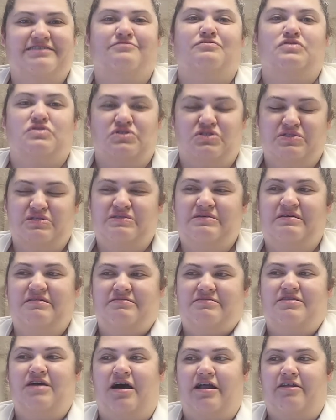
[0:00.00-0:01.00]
It was
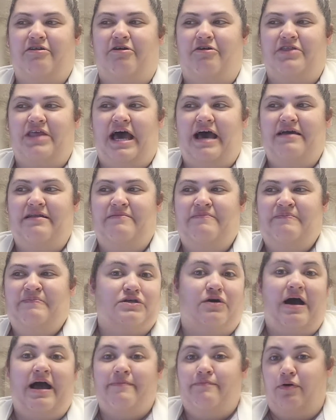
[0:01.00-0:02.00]
not at all that.
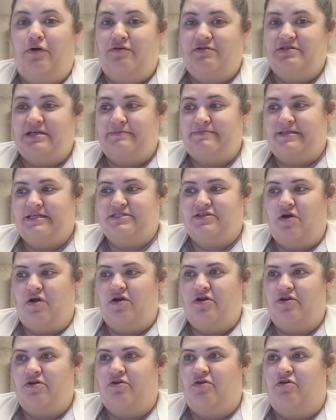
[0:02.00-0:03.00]
So I pulled up this
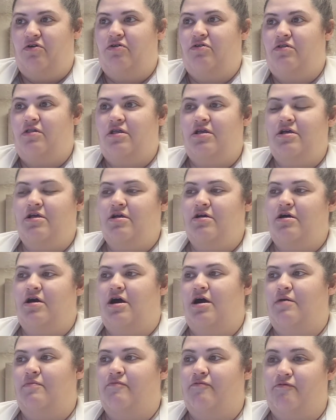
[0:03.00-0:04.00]
article
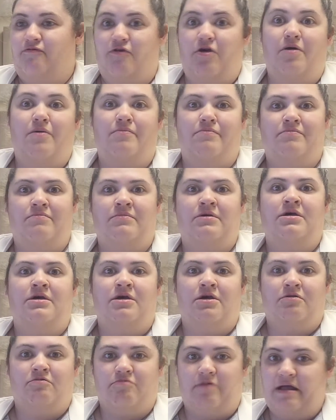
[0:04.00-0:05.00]
from
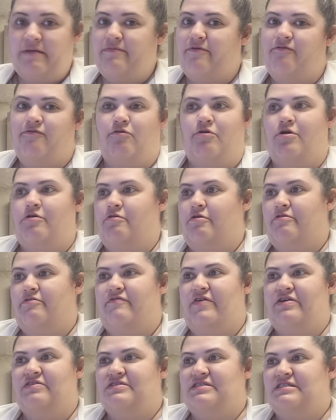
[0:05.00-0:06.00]
right before
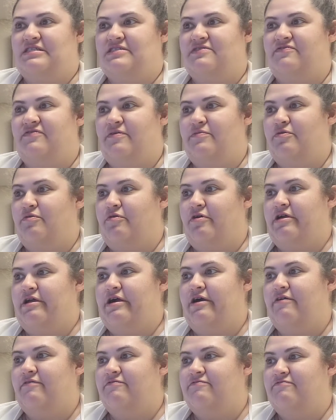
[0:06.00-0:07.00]
coronavirus. This is February
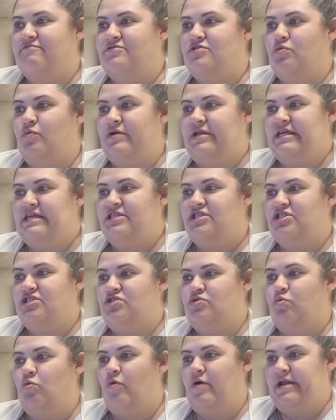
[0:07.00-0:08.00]
of
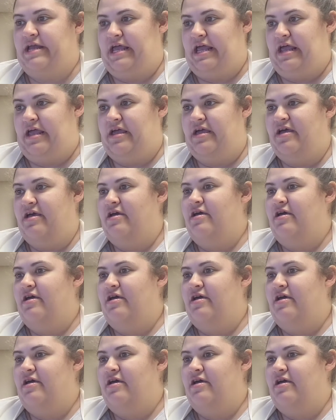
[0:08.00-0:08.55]
2020